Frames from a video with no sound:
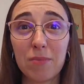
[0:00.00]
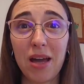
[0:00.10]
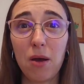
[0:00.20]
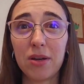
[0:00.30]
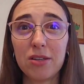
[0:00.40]

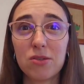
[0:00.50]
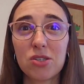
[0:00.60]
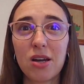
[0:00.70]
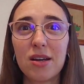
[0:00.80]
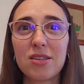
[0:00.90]
How can you
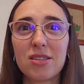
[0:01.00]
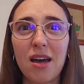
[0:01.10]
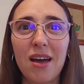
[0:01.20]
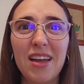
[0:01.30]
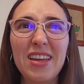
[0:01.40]
start
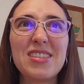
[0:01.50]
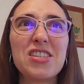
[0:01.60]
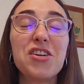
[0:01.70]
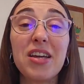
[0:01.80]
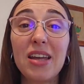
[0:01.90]

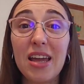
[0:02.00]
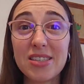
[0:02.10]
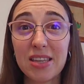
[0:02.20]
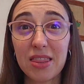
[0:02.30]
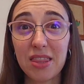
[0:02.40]

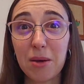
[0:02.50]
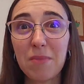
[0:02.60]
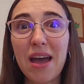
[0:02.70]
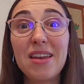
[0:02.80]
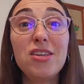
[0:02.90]
internalizing
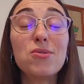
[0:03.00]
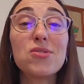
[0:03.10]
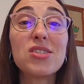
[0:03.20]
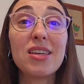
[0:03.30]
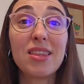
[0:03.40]
them and
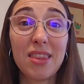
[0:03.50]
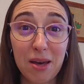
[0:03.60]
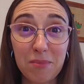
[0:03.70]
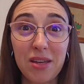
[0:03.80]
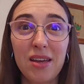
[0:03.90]
using
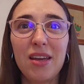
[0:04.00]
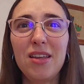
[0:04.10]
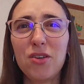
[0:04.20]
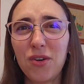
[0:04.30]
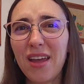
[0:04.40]
them
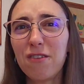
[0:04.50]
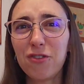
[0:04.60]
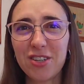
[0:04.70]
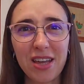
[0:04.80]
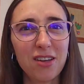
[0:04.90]
in your
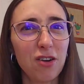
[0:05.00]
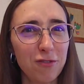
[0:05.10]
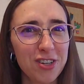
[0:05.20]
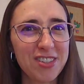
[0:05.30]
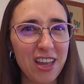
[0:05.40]
everyday
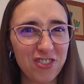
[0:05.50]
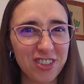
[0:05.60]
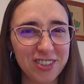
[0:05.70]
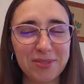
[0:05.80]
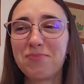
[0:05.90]

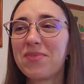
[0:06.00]
conversation?